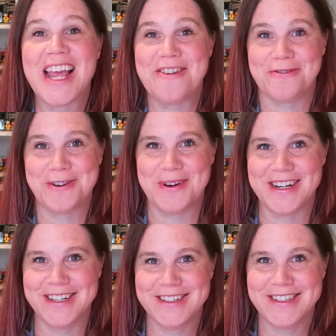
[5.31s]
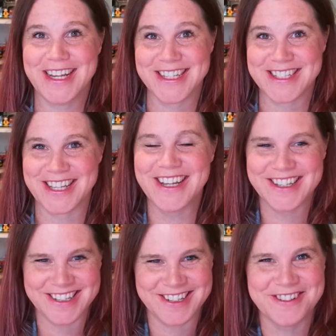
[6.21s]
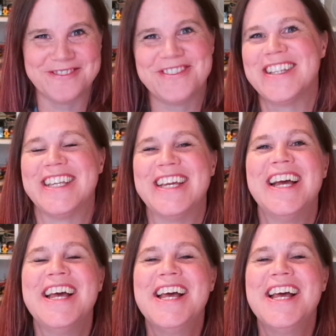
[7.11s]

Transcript: everyone. Yes, really.